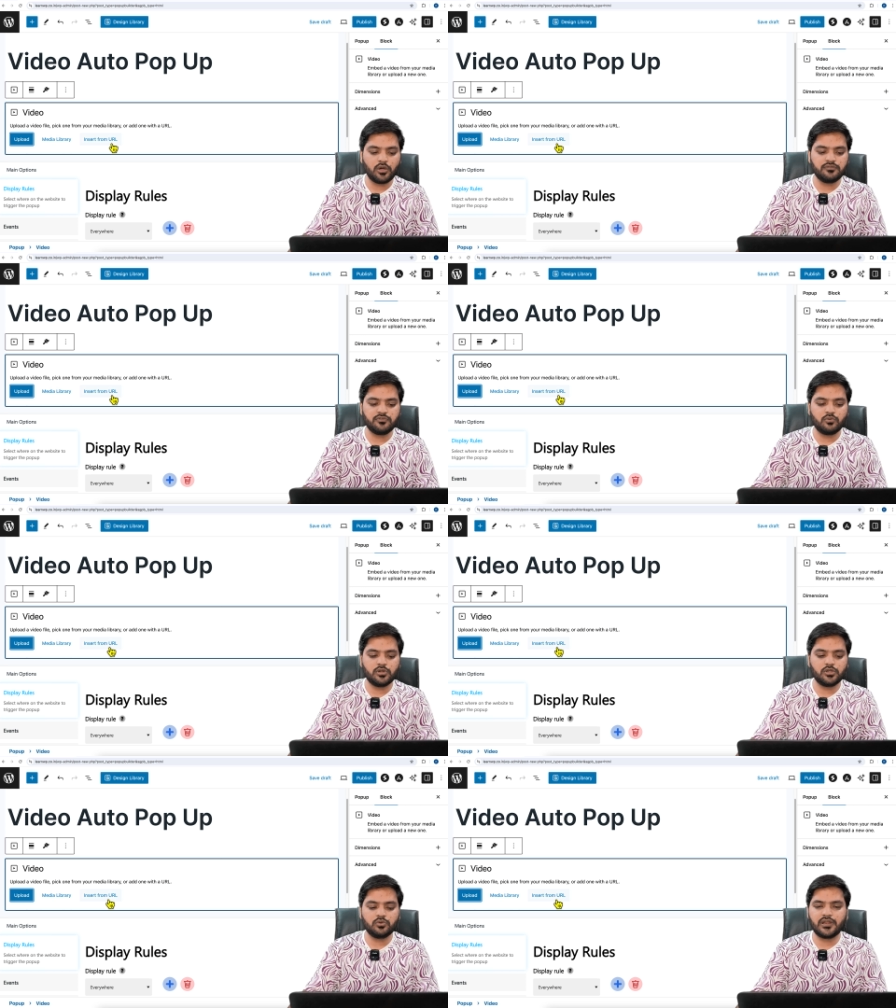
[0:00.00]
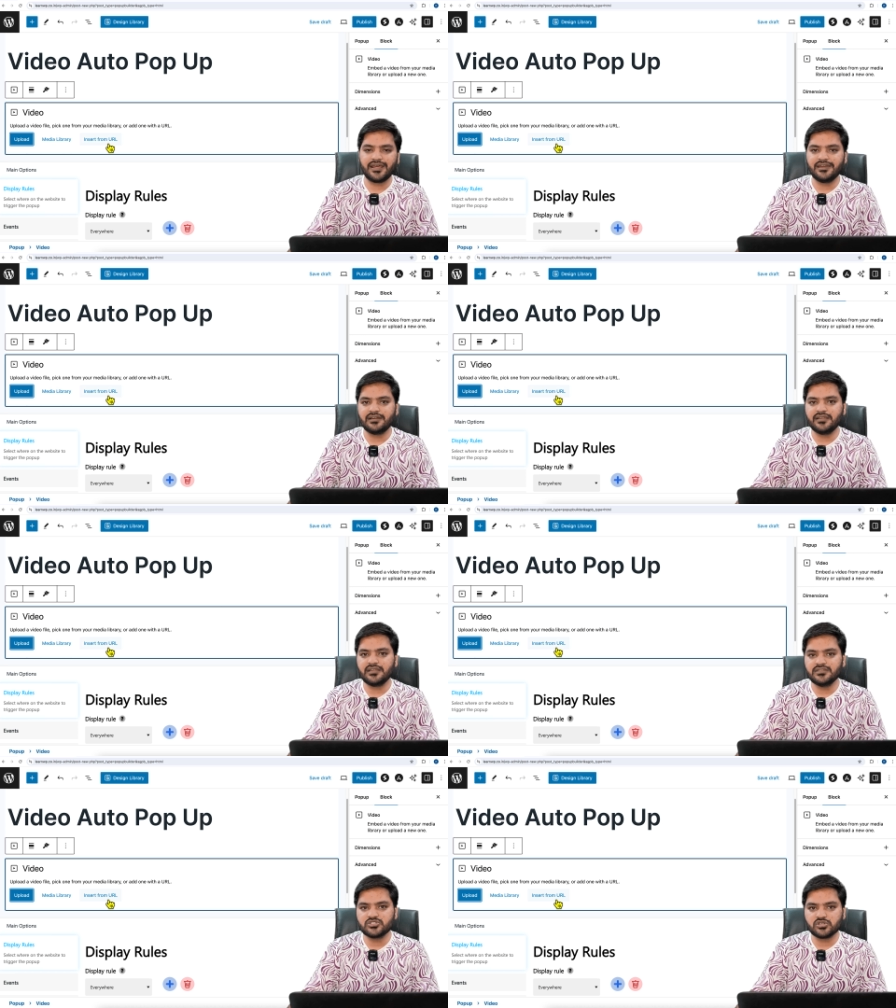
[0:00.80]
Or if you want to
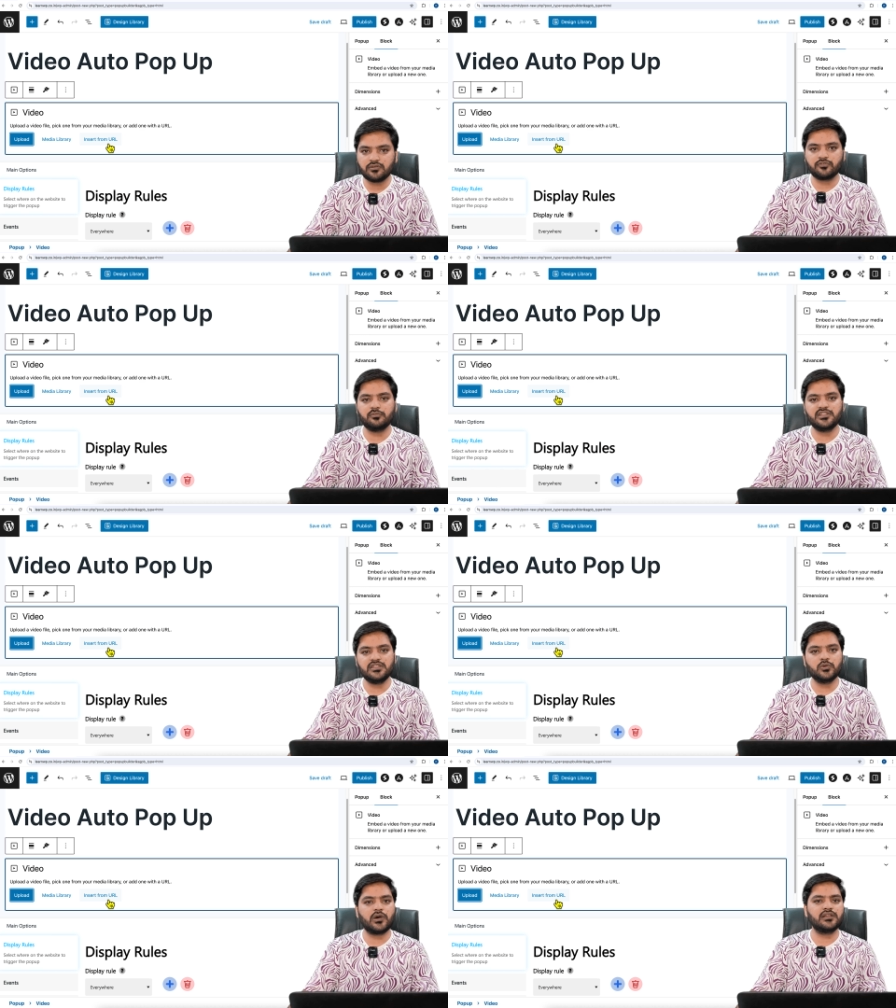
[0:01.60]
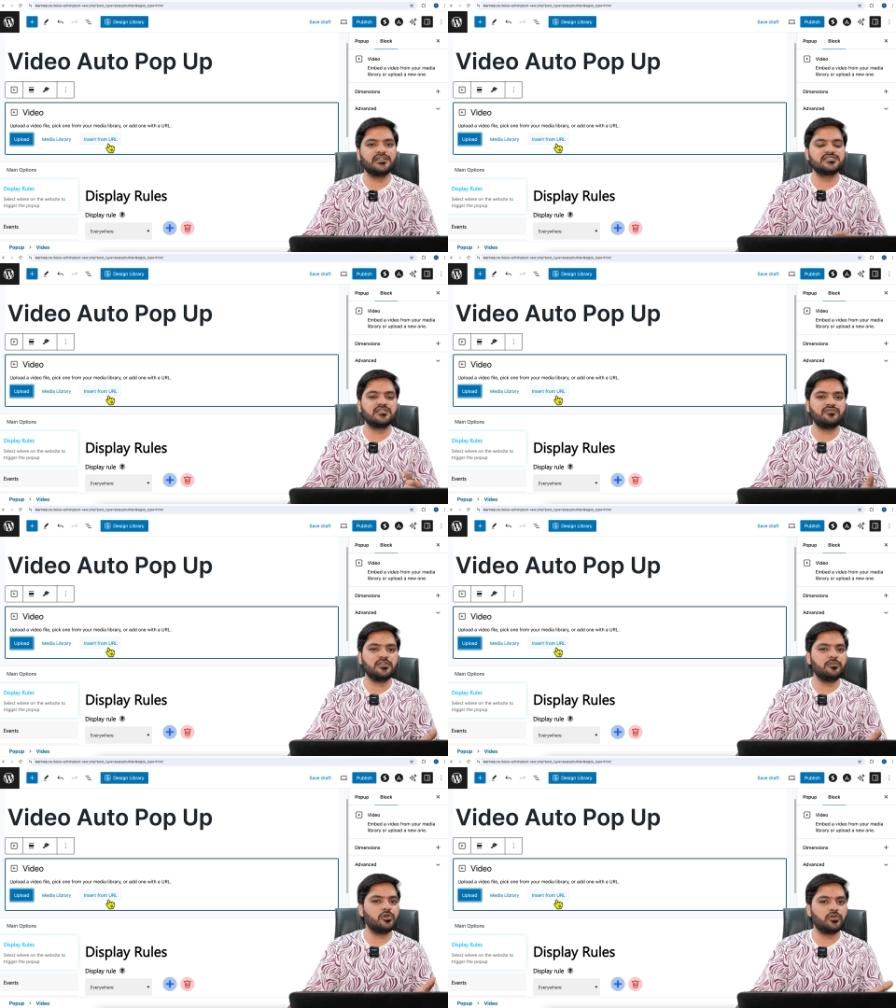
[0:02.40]
directly insert from any URL, let's say
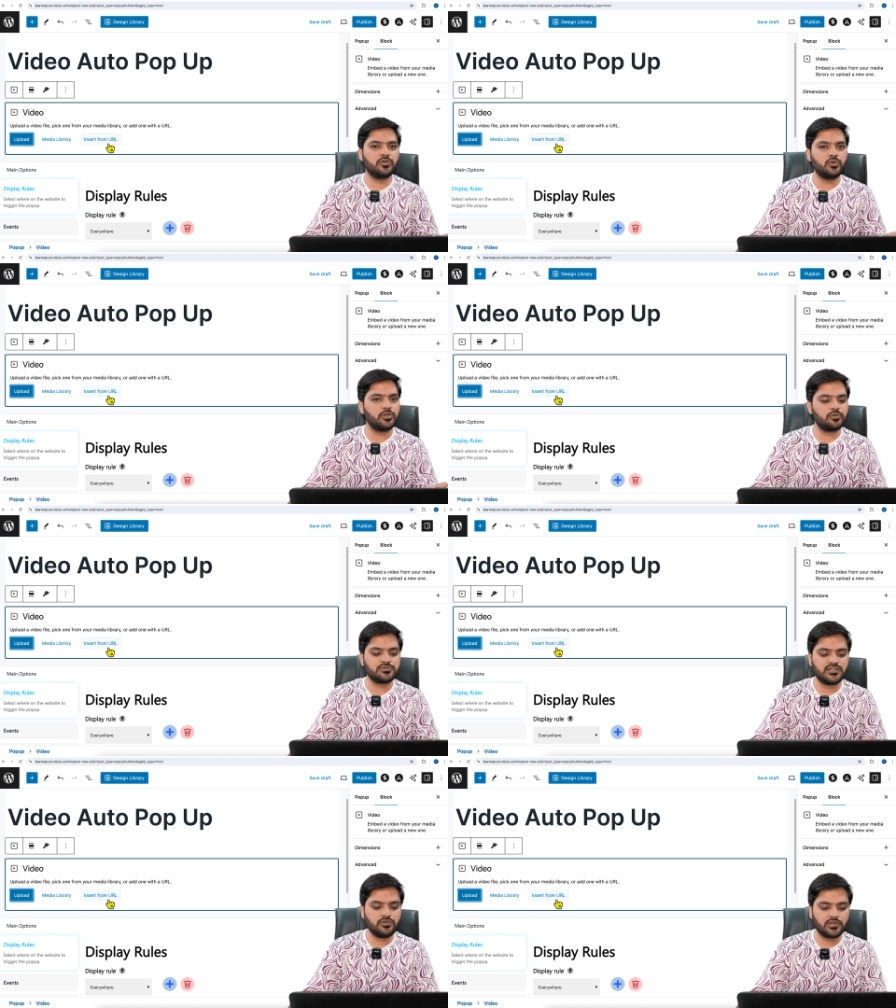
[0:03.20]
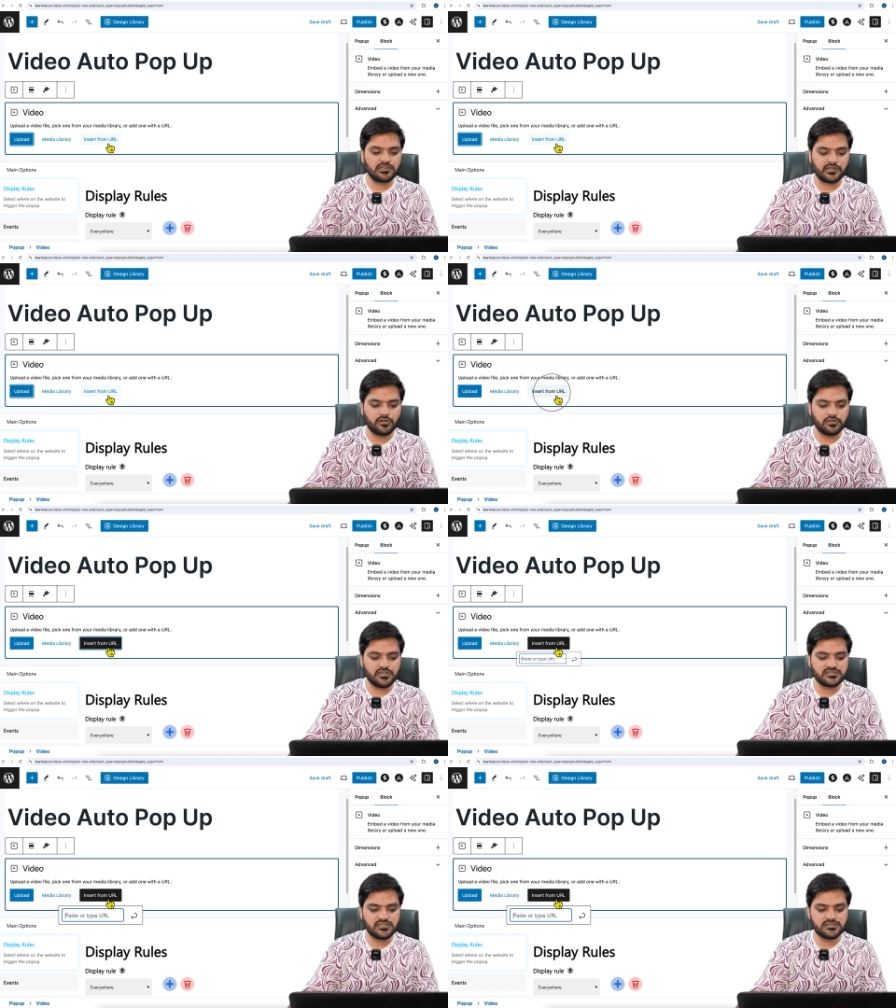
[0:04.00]
Vimeo or YouTube, then you can click on
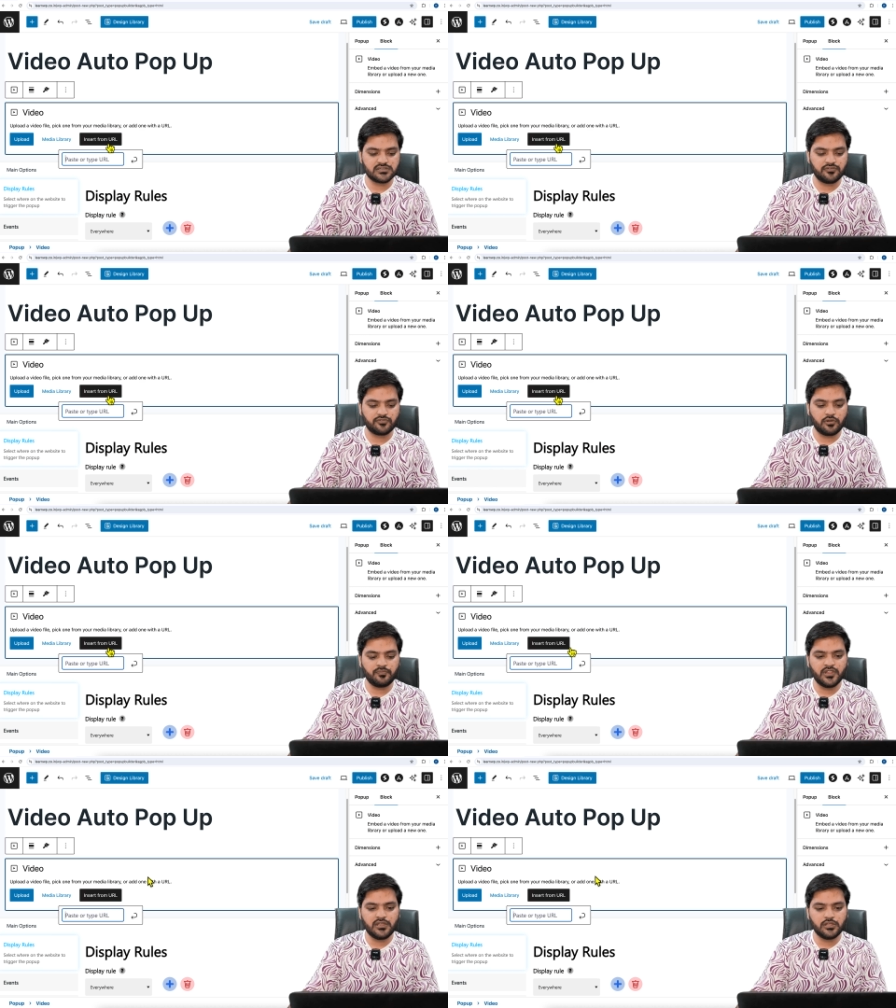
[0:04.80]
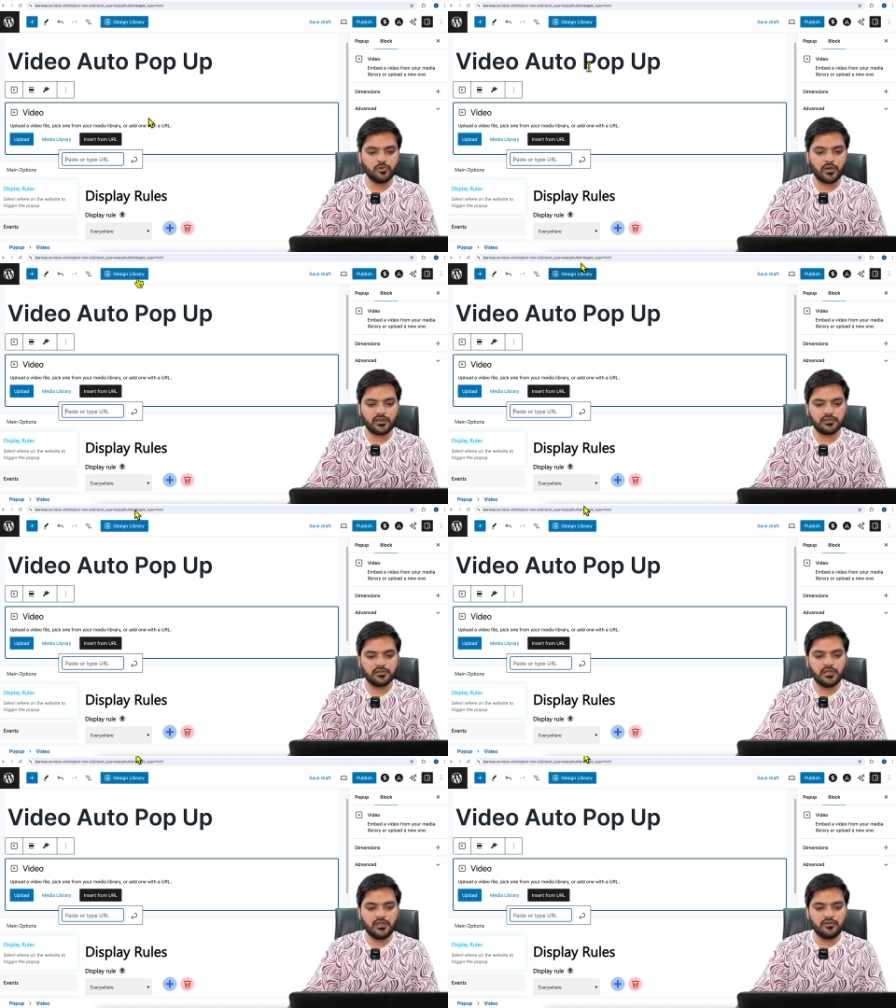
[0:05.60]
this insert from URL.
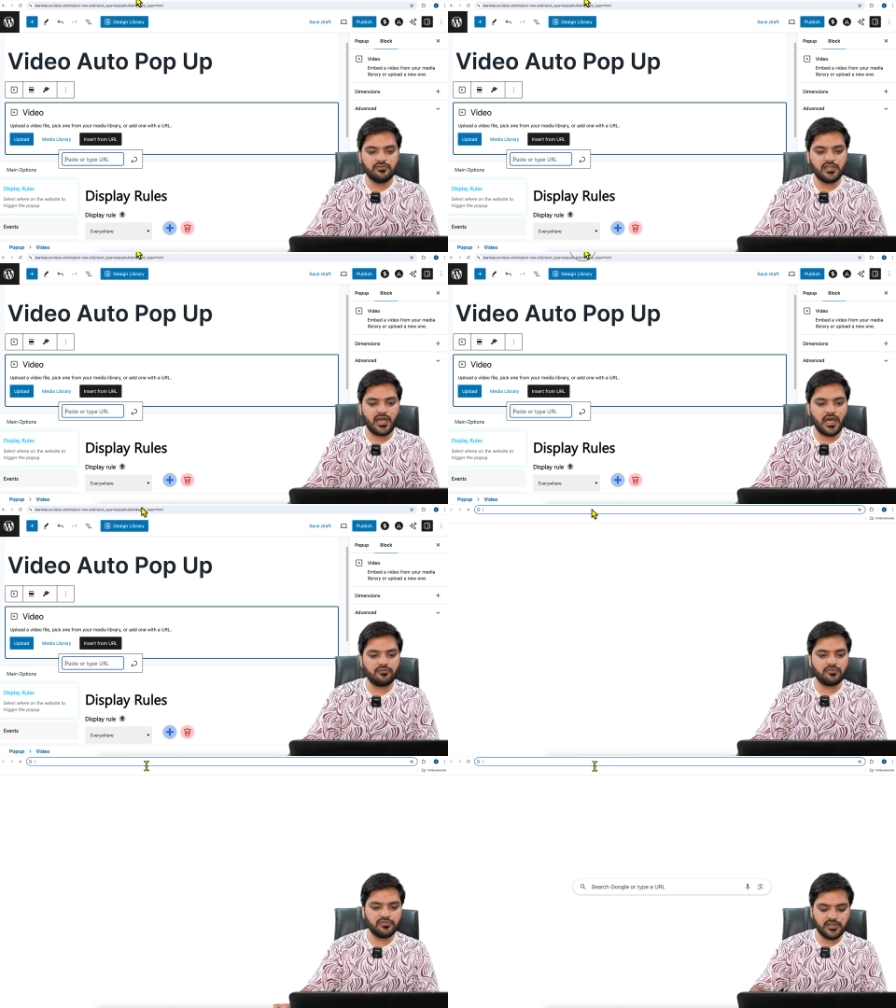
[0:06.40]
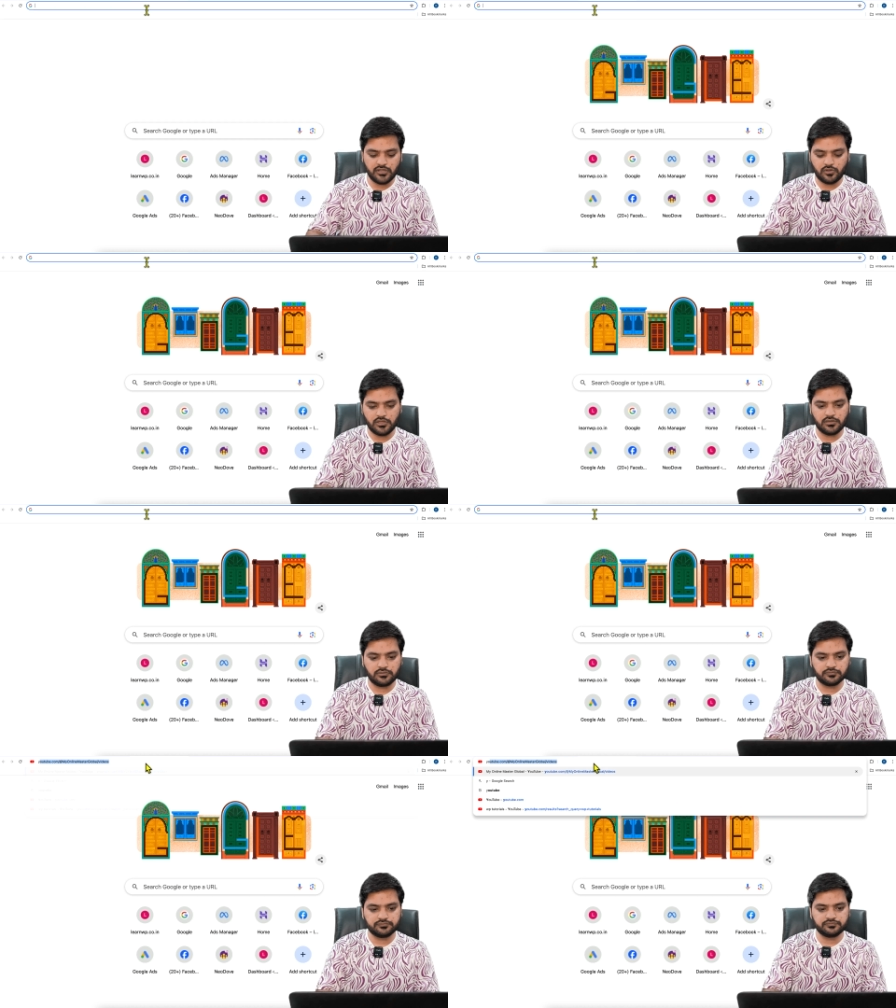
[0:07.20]
We have a video here.